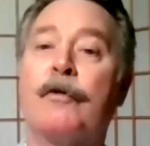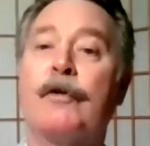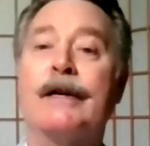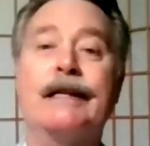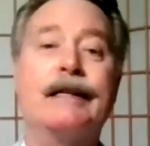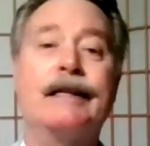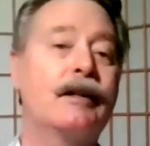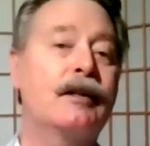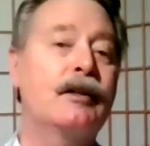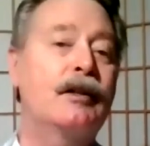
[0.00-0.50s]
our
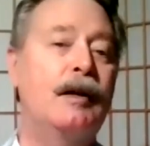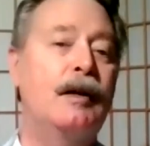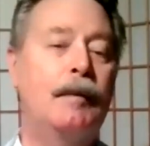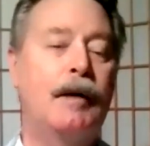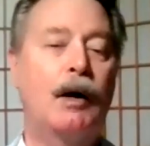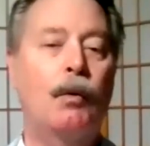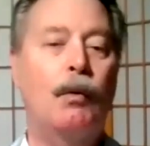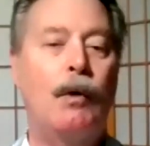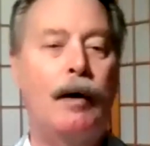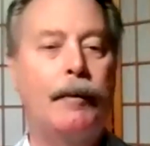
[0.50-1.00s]
free sixty
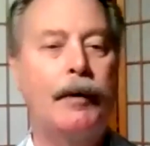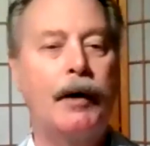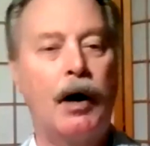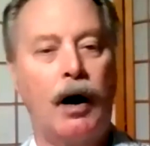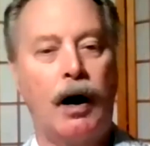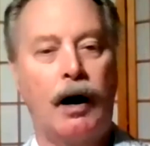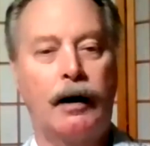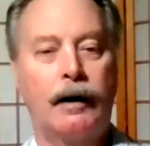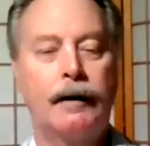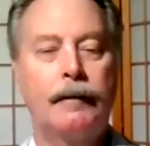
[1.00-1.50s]
minute
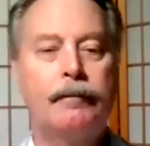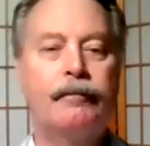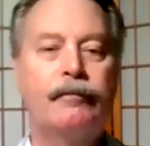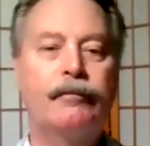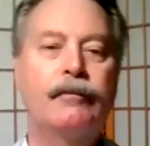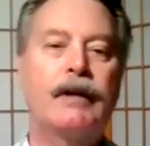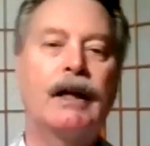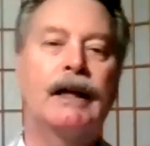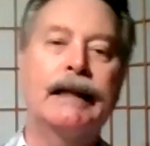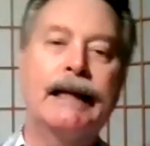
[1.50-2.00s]
webinar.
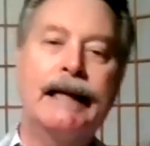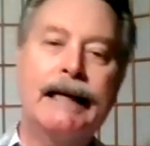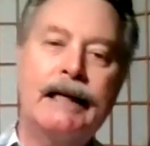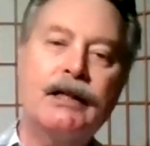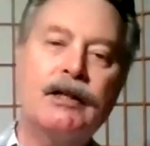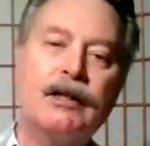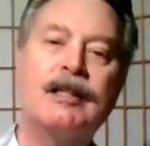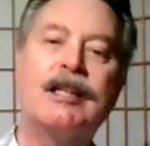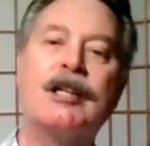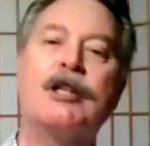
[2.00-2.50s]
The
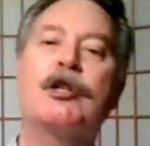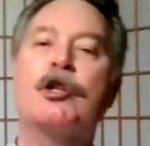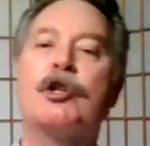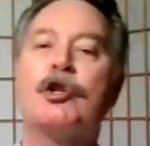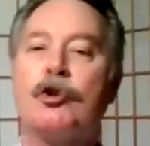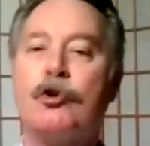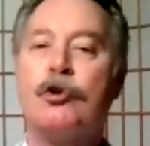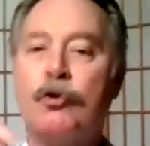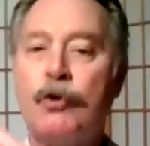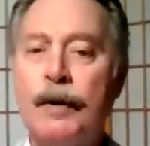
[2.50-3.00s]
link is in the
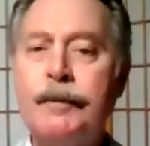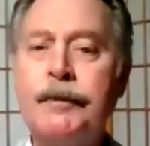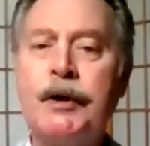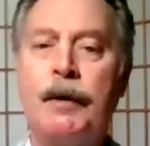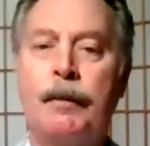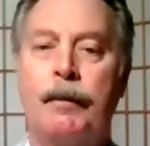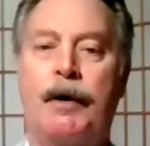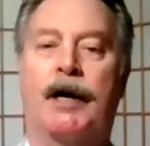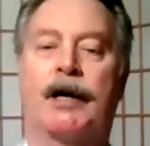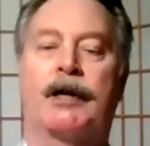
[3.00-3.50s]

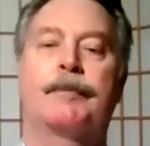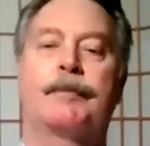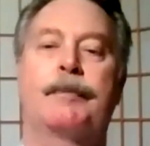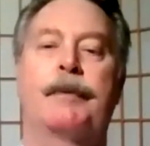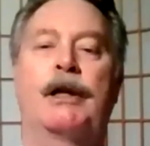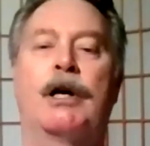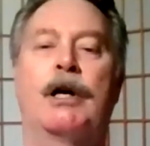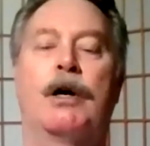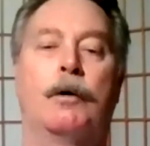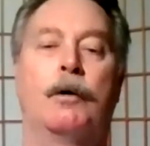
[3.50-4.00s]
description box
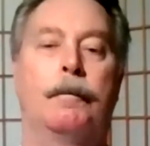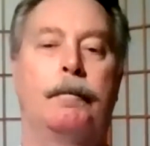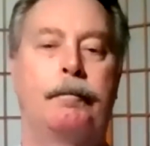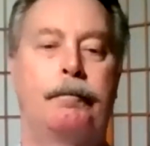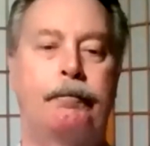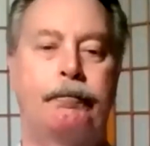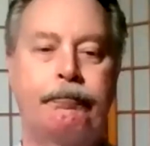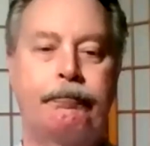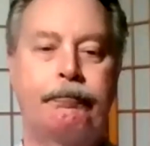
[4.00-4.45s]
below.